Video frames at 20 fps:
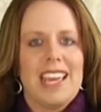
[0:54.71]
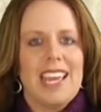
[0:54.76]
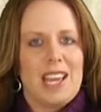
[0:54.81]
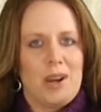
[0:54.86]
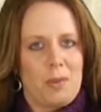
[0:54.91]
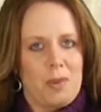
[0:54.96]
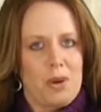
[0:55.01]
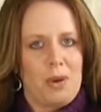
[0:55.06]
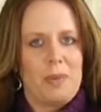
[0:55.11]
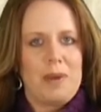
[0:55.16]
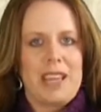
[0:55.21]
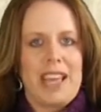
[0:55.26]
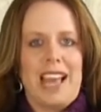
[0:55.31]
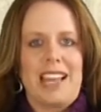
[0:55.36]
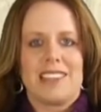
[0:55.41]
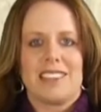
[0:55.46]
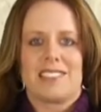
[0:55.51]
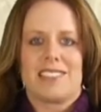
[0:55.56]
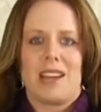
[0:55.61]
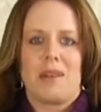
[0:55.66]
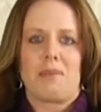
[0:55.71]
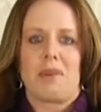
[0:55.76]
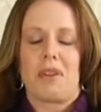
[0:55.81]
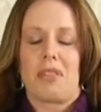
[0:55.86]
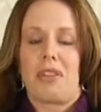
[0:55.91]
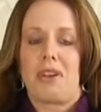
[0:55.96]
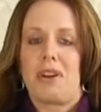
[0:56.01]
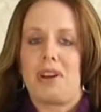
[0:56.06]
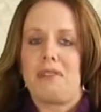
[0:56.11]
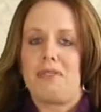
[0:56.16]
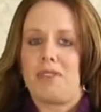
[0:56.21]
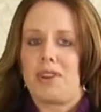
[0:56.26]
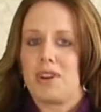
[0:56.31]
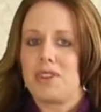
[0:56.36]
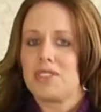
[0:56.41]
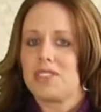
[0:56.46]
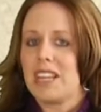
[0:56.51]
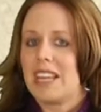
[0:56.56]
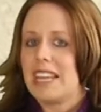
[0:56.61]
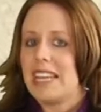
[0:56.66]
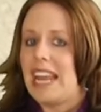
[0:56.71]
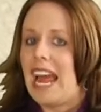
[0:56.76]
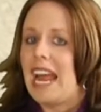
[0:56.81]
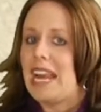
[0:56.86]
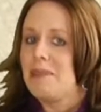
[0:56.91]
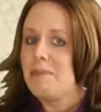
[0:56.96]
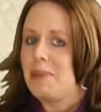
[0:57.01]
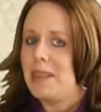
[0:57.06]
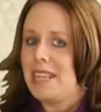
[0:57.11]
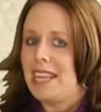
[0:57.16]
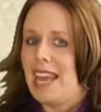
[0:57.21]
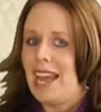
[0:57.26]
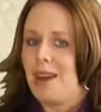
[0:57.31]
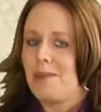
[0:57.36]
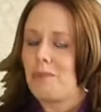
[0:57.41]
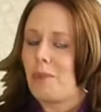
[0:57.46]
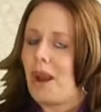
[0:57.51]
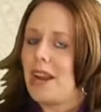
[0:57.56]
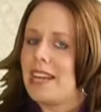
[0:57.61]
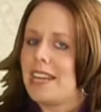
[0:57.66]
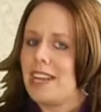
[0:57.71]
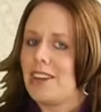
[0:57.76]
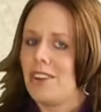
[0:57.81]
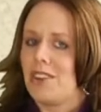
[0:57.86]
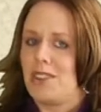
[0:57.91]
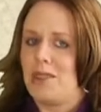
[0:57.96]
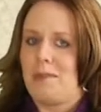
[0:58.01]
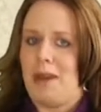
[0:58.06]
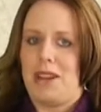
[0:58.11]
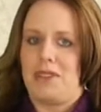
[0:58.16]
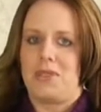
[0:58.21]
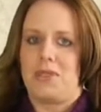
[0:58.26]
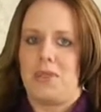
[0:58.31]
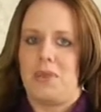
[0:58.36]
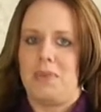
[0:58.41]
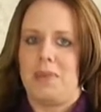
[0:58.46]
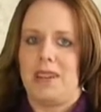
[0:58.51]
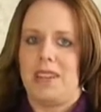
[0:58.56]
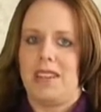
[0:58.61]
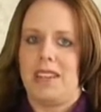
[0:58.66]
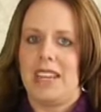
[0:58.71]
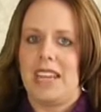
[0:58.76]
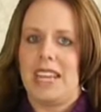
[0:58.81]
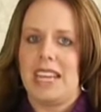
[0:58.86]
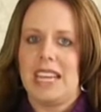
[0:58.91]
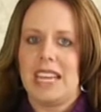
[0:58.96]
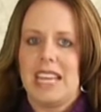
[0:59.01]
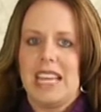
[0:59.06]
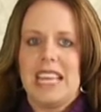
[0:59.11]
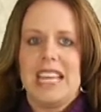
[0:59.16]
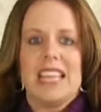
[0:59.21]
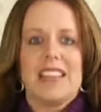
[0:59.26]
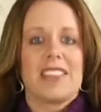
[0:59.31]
It will be on December 31st at 9 p.m. right here in the Metro building.